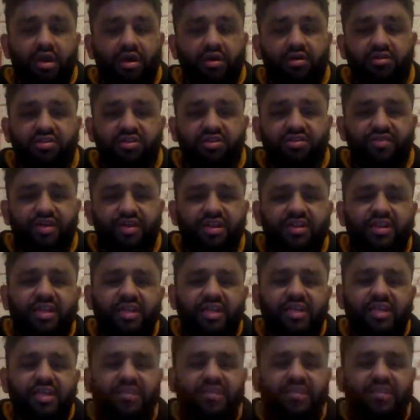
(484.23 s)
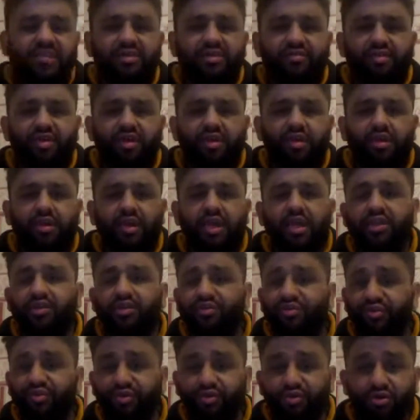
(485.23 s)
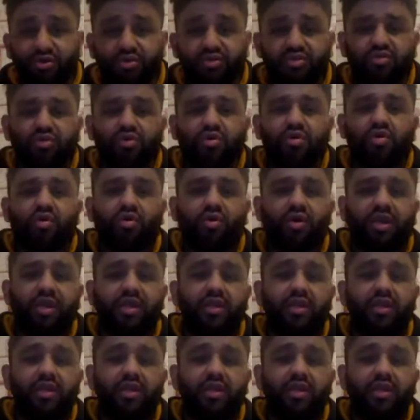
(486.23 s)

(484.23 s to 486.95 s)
Oscar Valdez having Eddie Reynoso